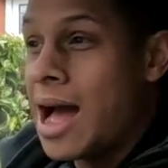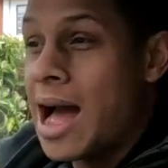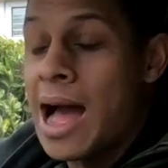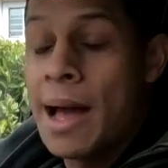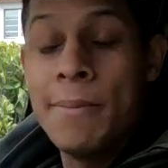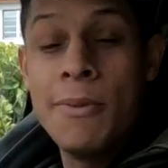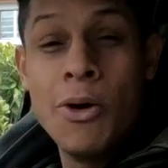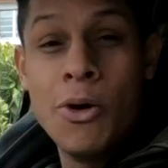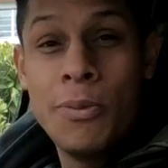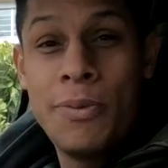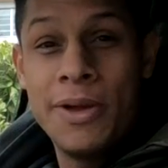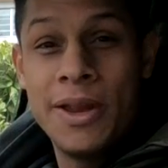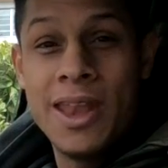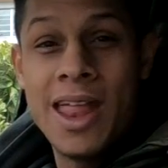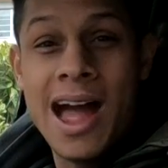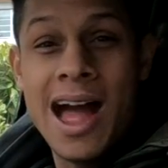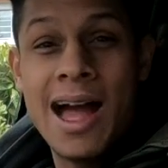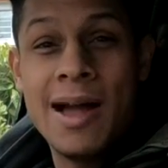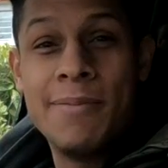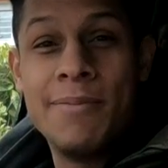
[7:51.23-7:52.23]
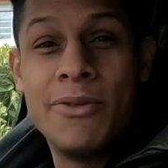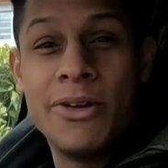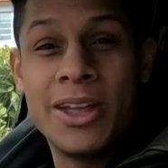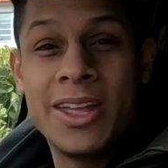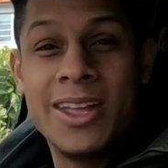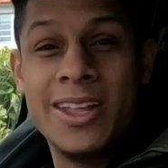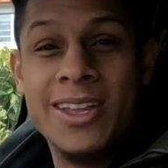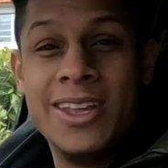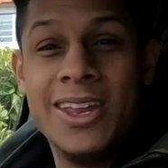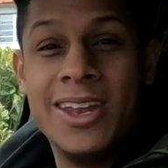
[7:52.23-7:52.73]
I'm hoping that I'm
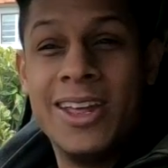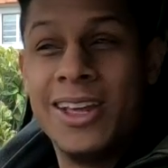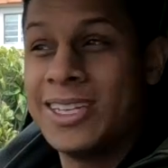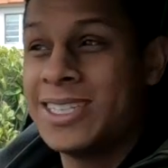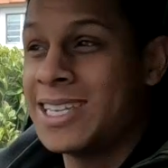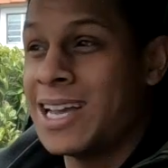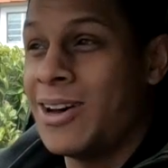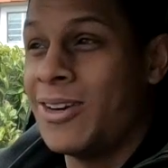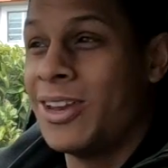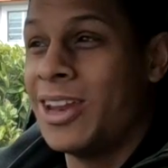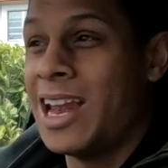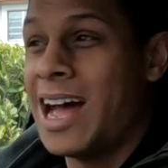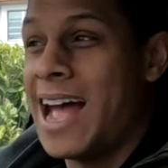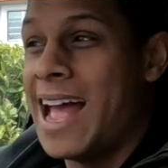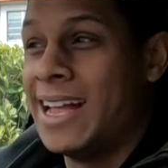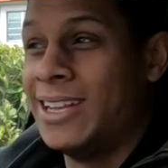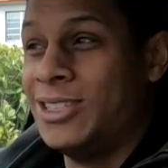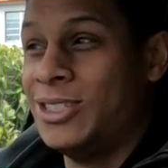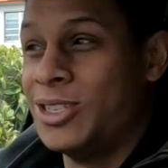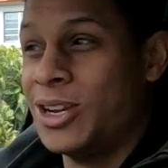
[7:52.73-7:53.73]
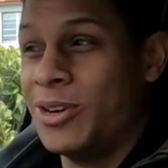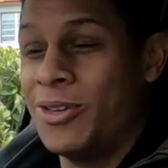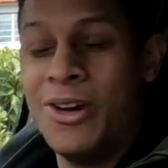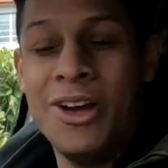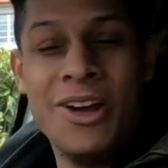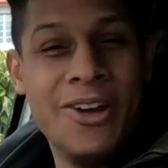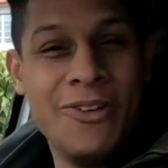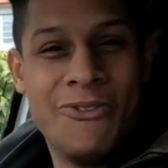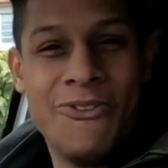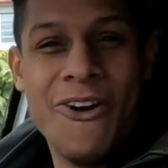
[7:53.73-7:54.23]
bringing you the sound of that engine
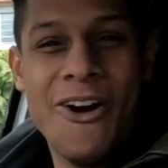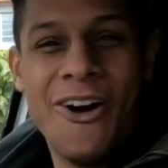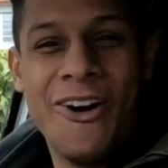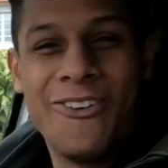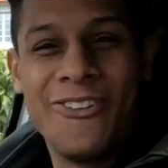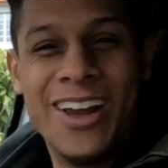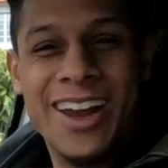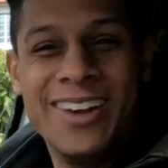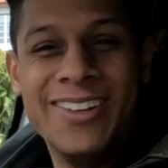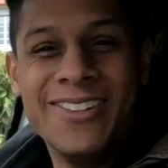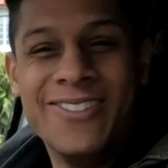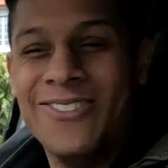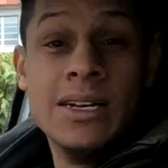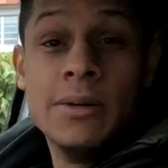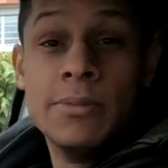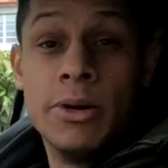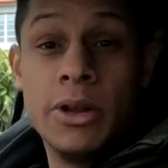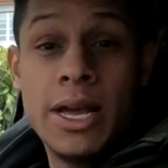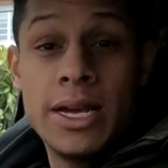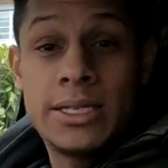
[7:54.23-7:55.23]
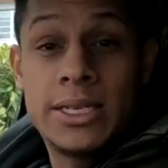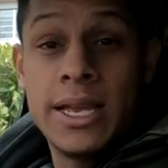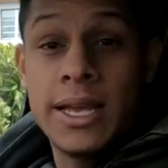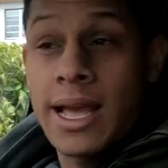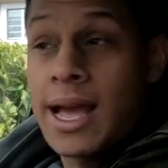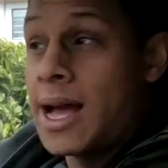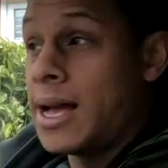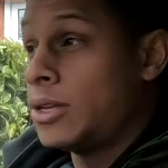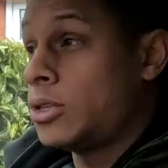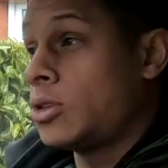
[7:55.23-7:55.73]
roaring. But that's it,
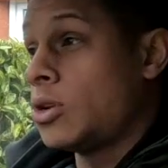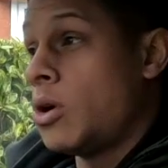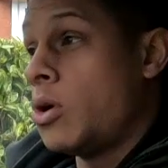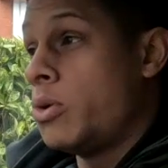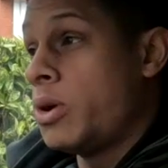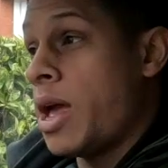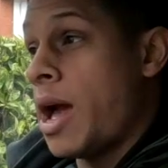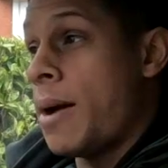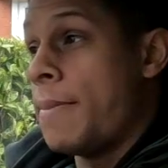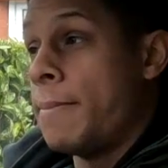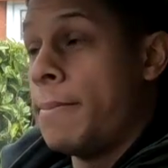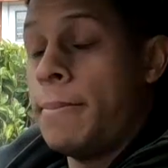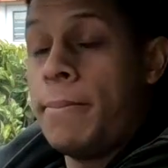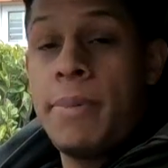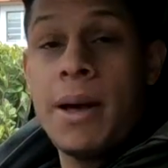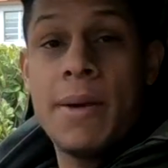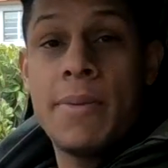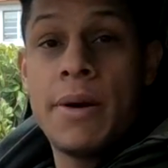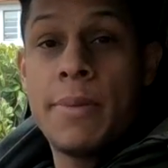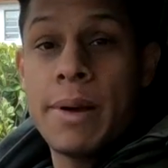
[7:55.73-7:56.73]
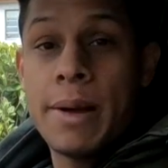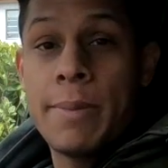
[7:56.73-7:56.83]
guys. So, yeah, bye.